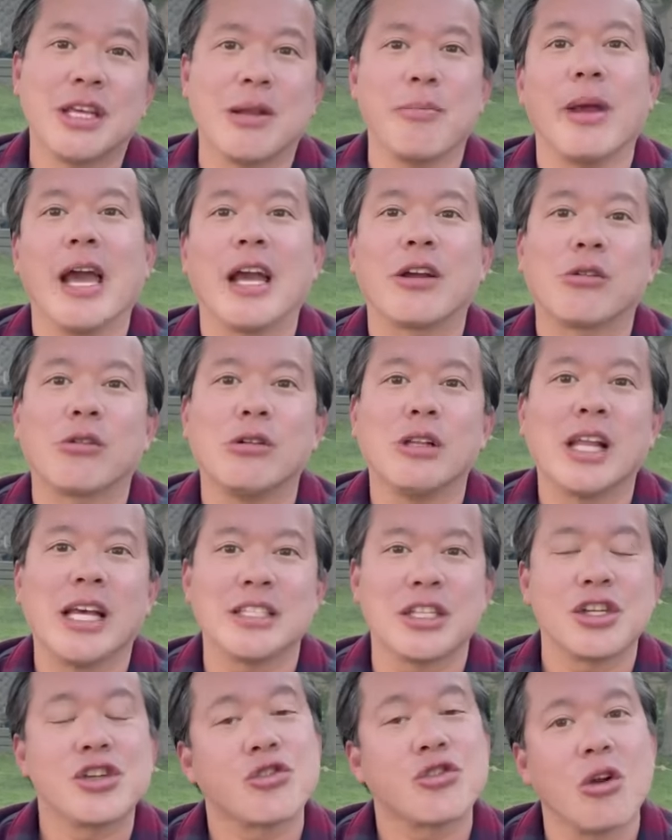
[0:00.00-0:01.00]
that mackerel
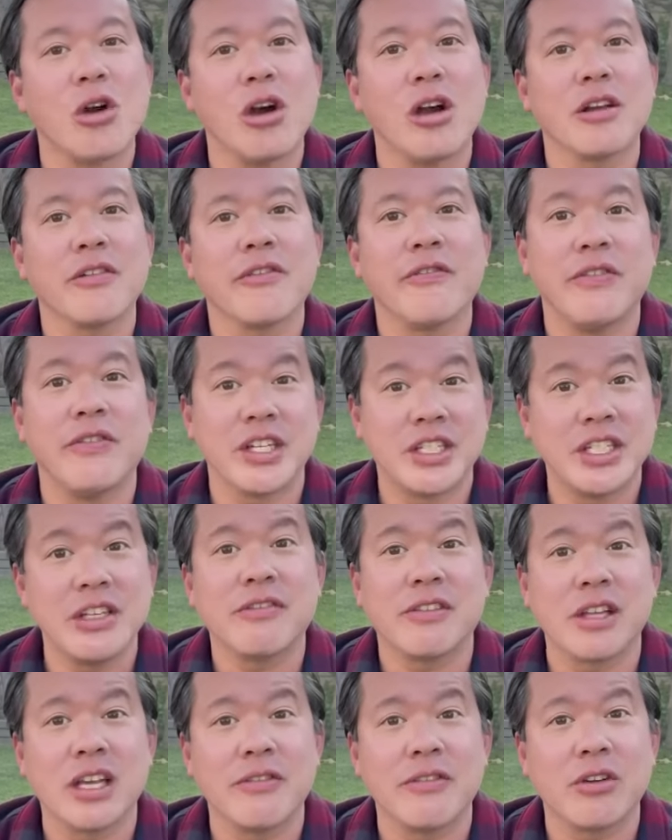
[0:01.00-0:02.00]
has a strong fishy
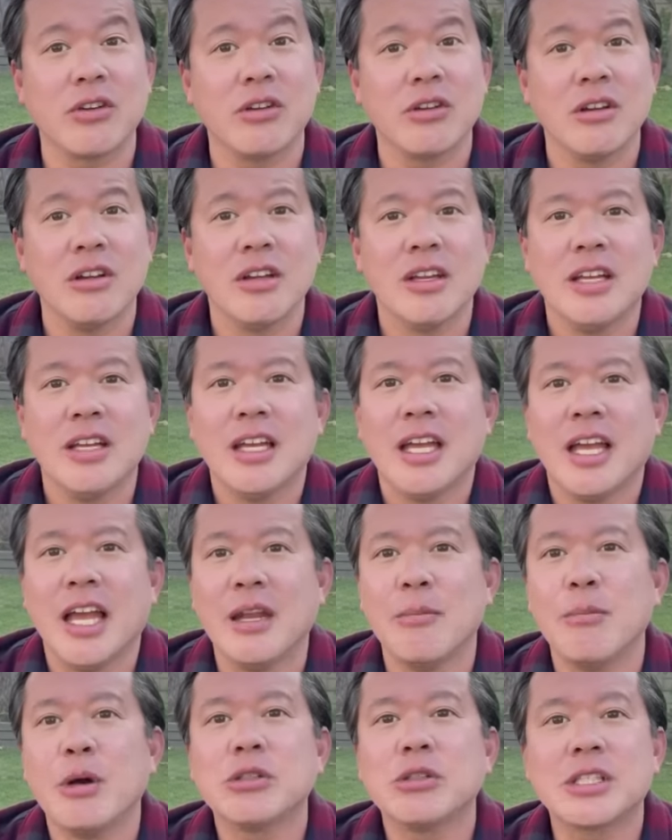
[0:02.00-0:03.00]
flavor
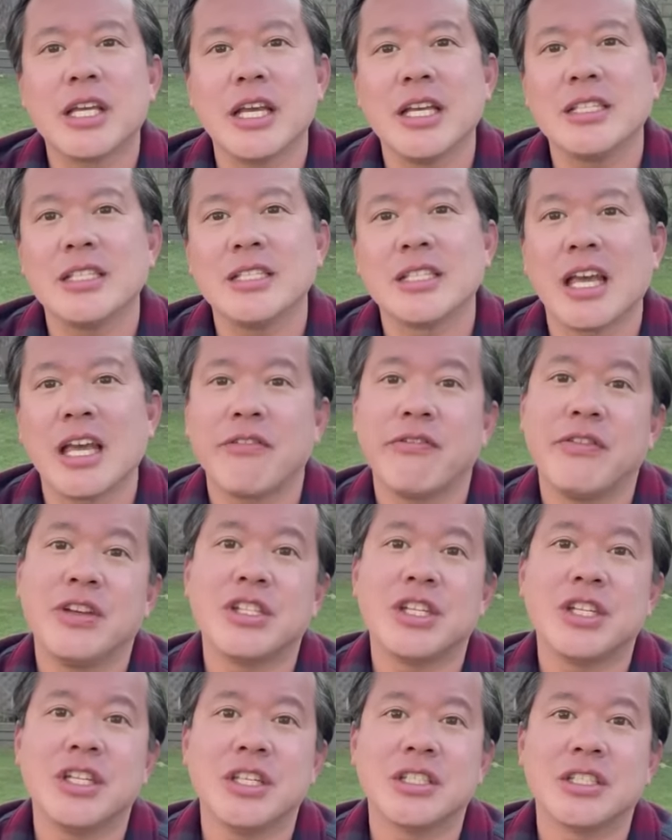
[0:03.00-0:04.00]
and in most cases that
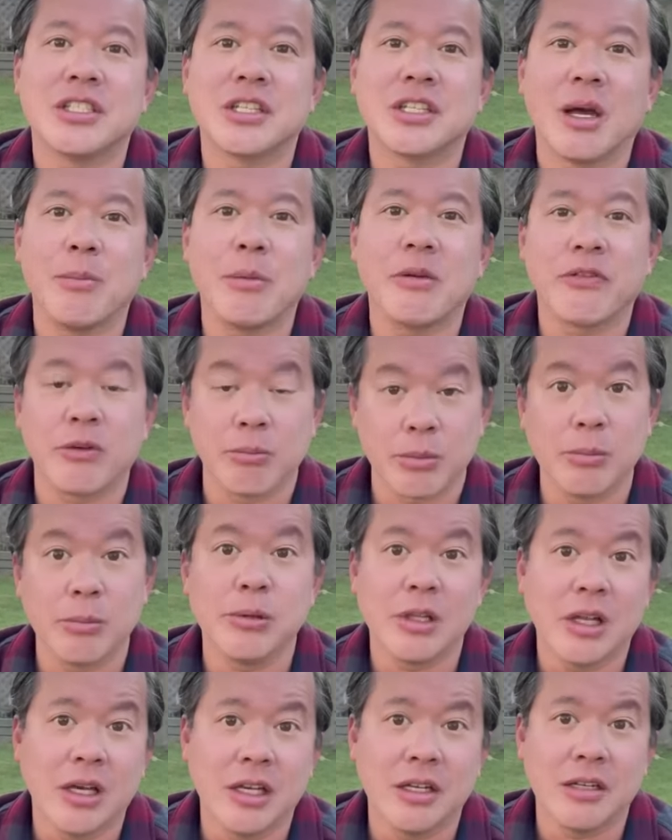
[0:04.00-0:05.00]
fishiness is coming from the
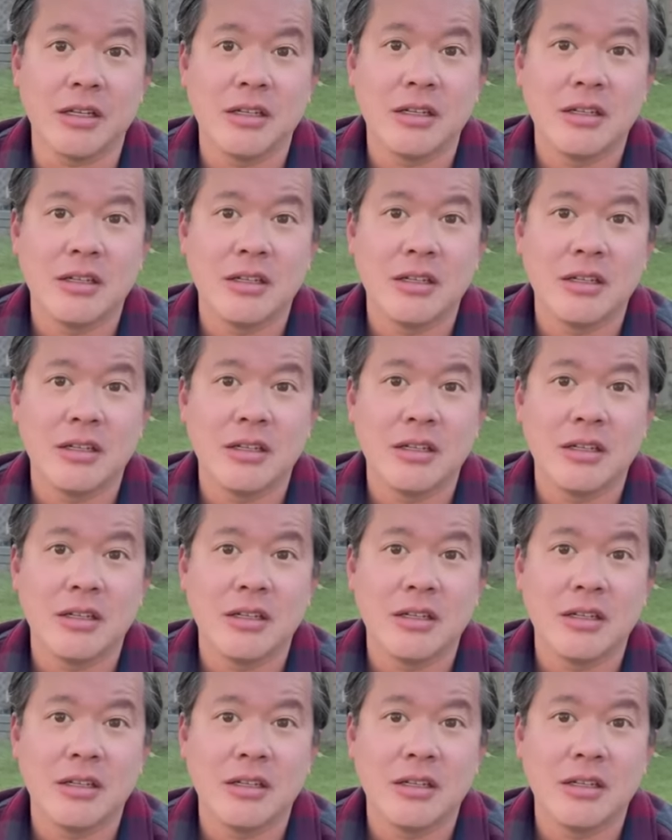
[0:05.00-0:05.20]
blood.